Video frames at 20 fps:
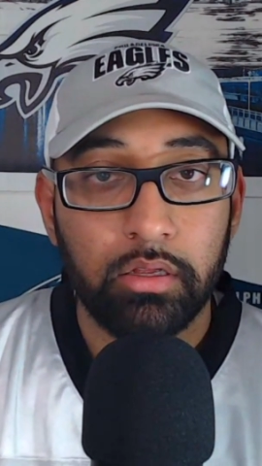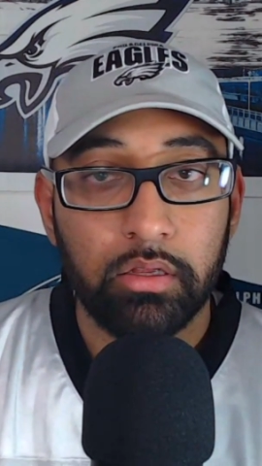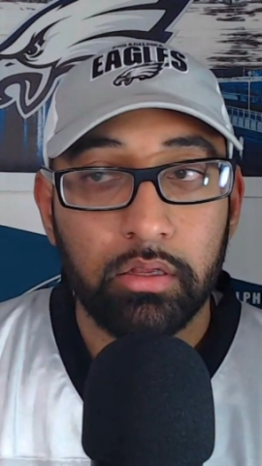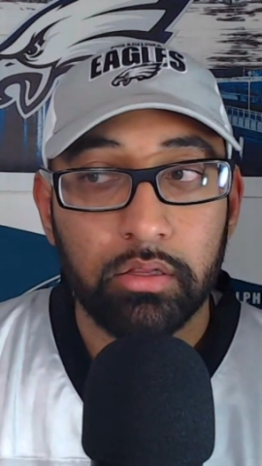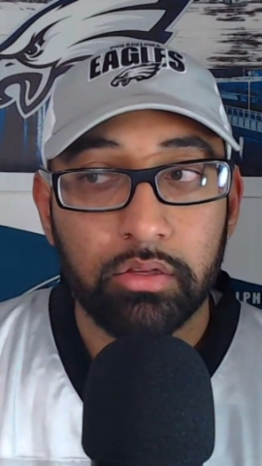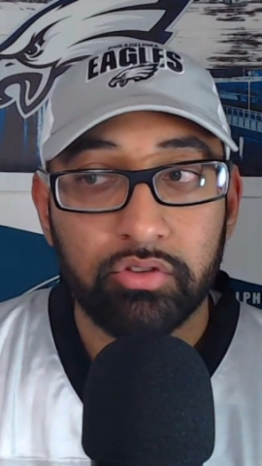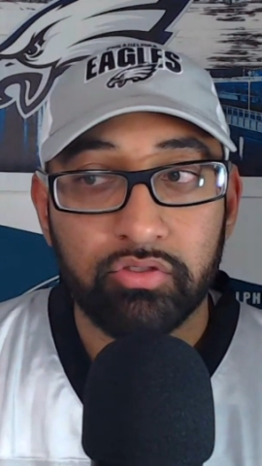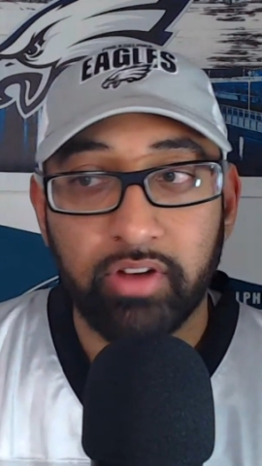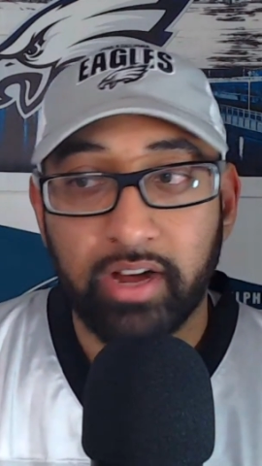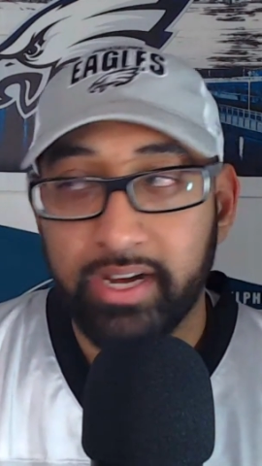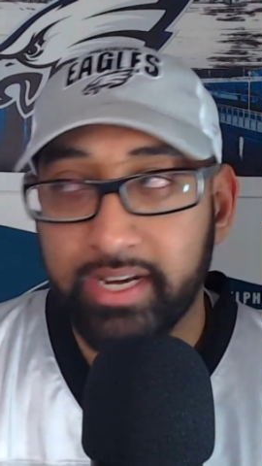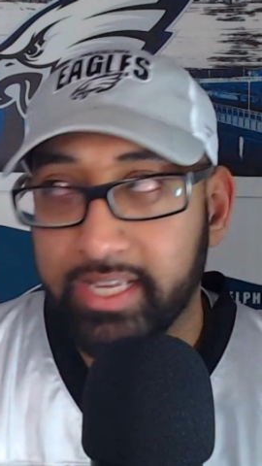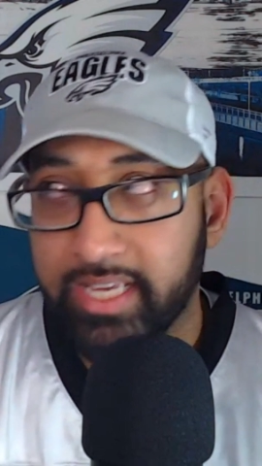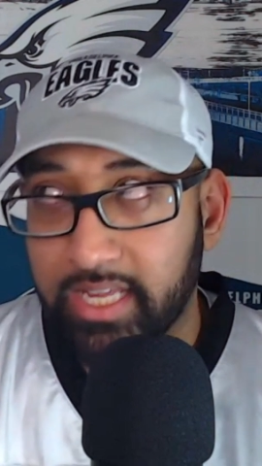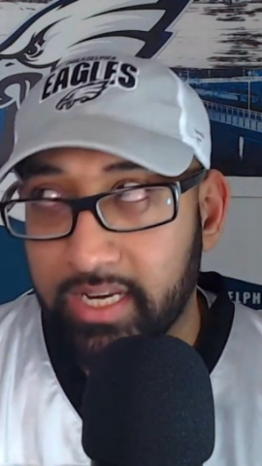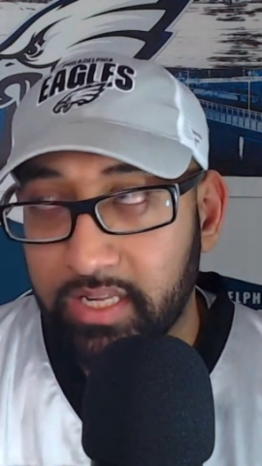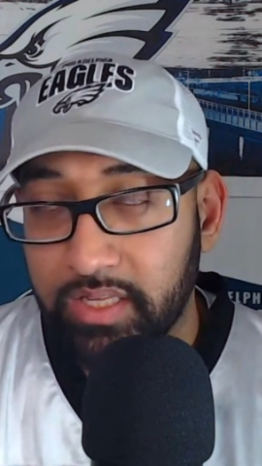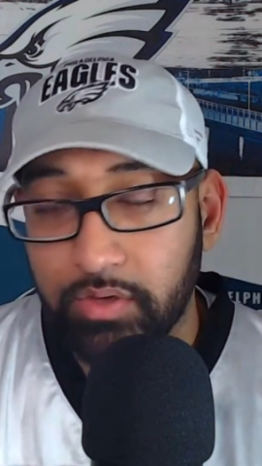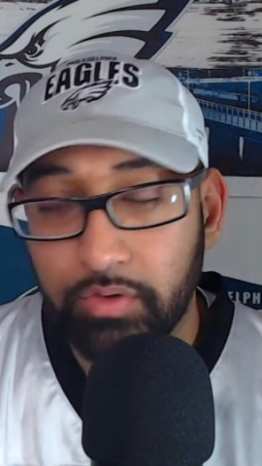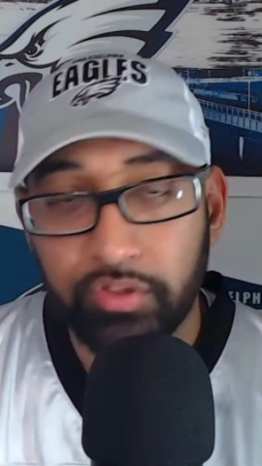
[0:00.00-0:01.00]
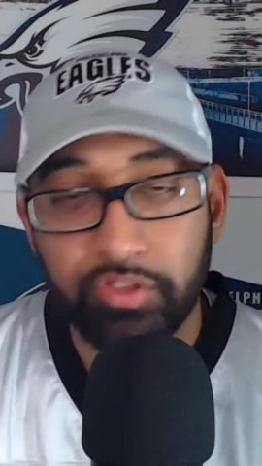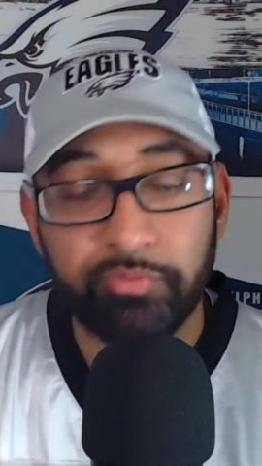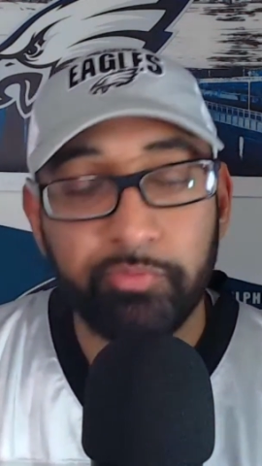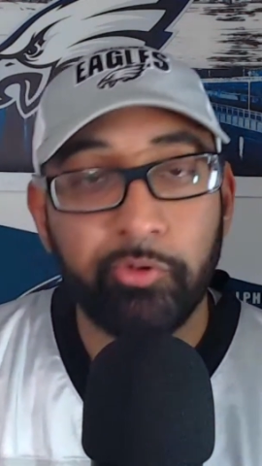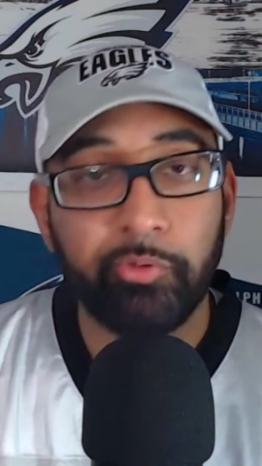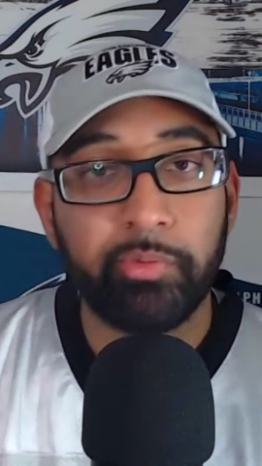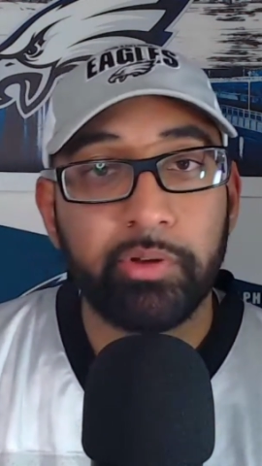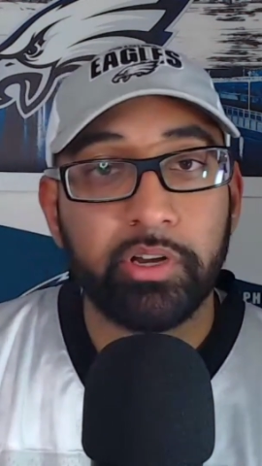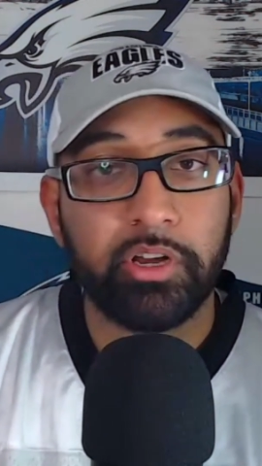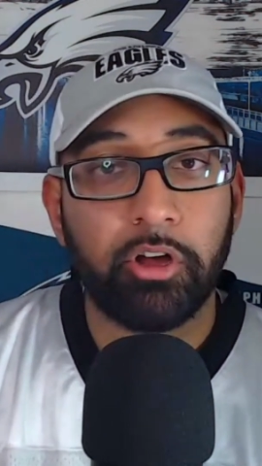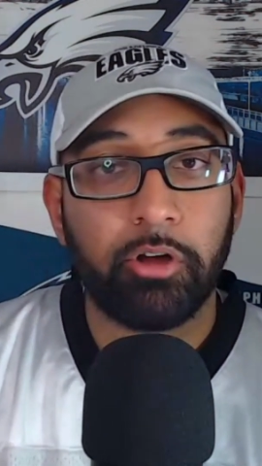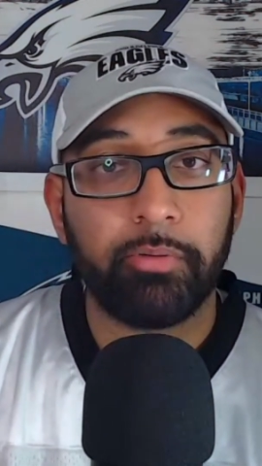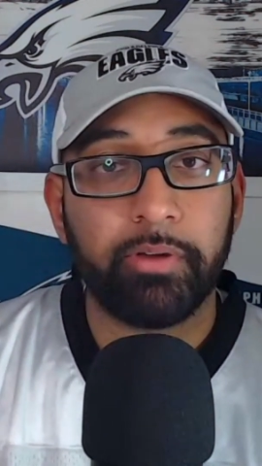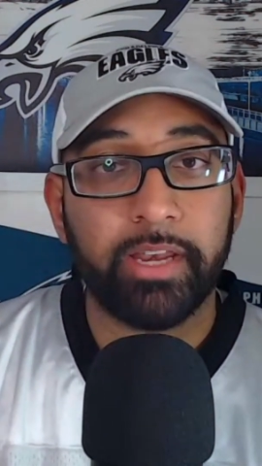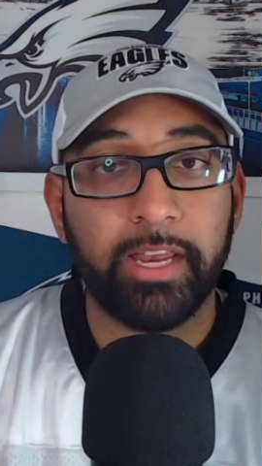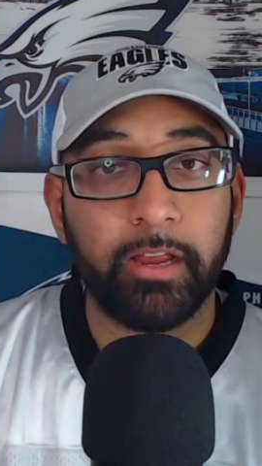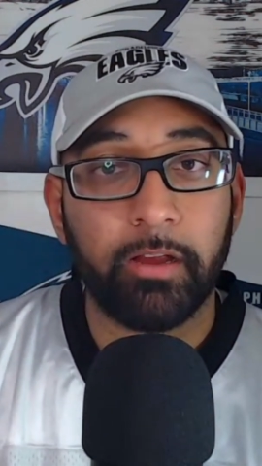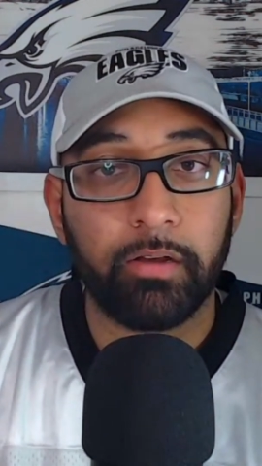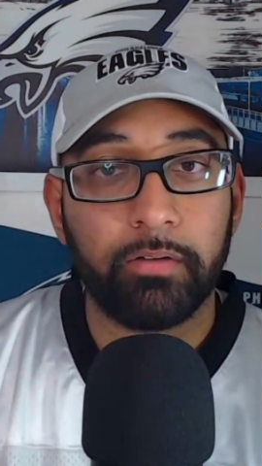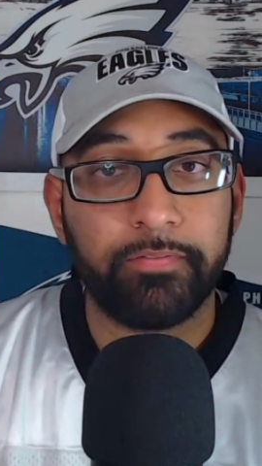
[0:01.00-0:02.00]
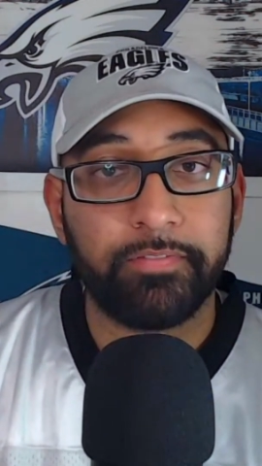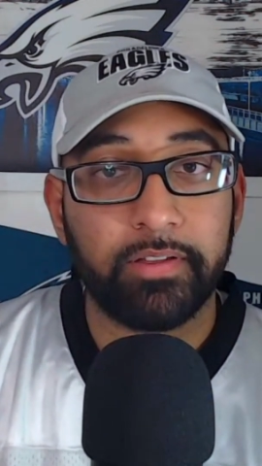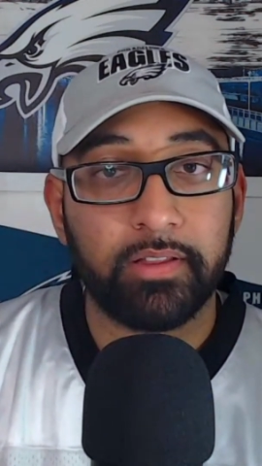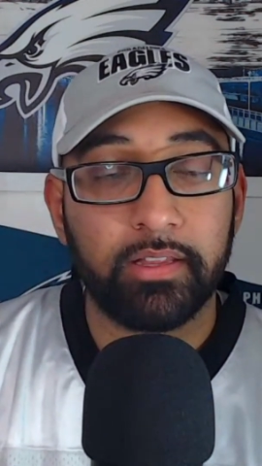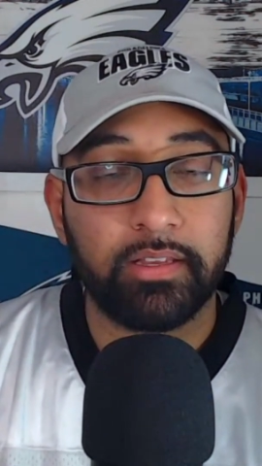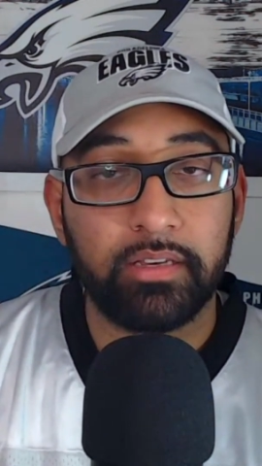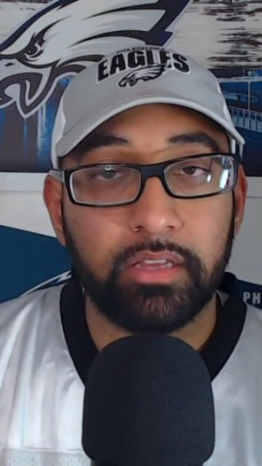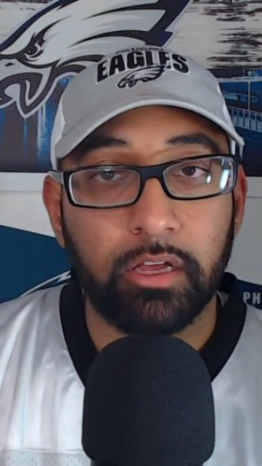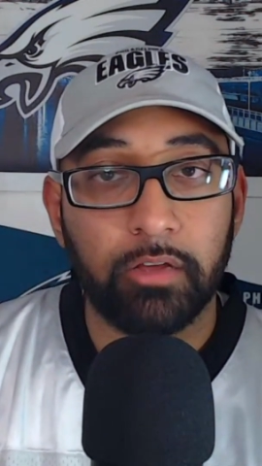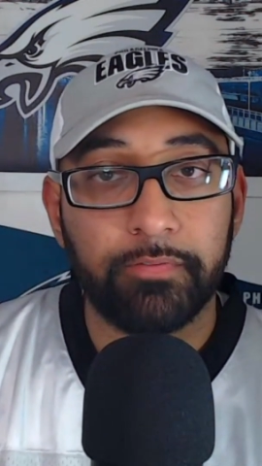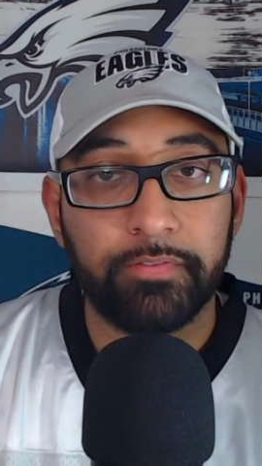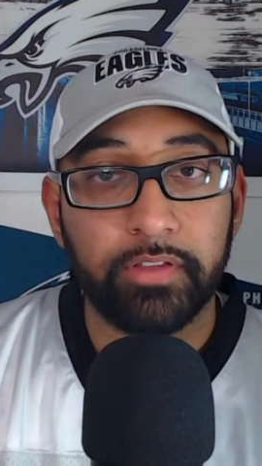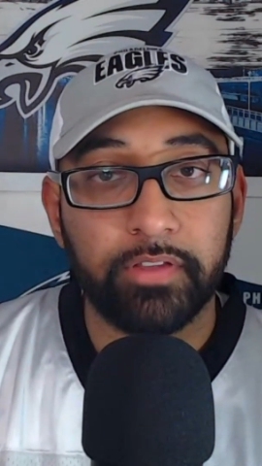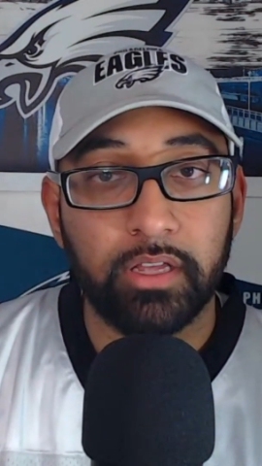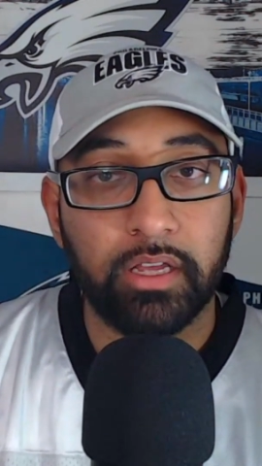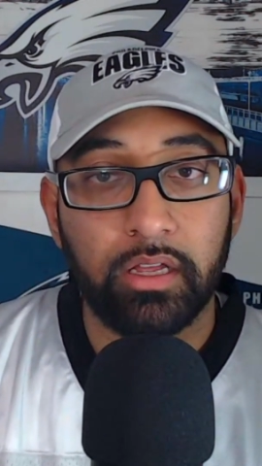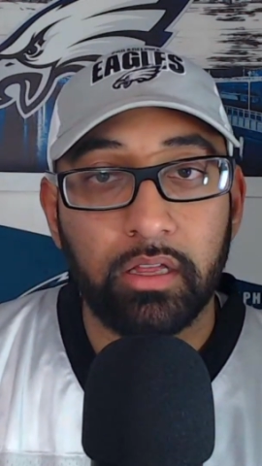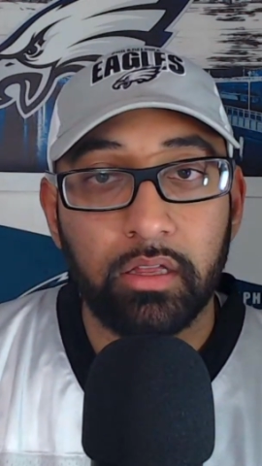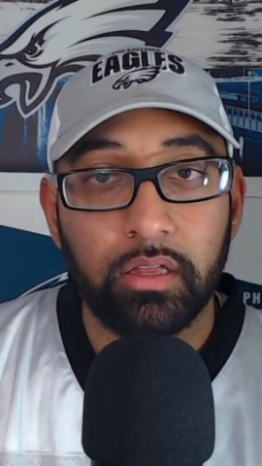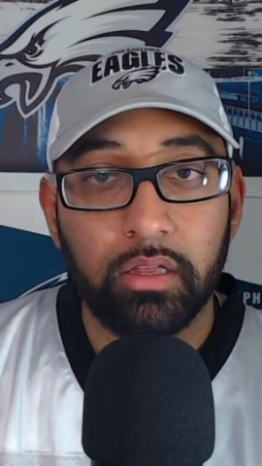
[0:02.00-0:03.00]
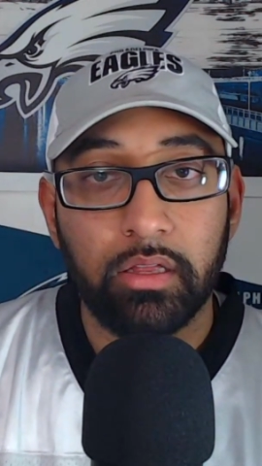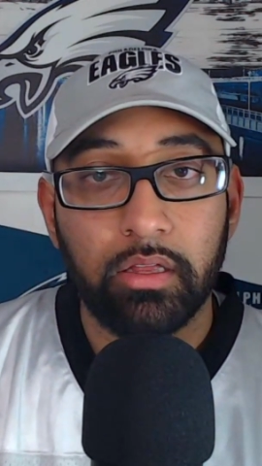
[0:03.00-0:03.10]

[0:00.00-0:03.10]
Trying to get a youth movement going here in Philadelphia.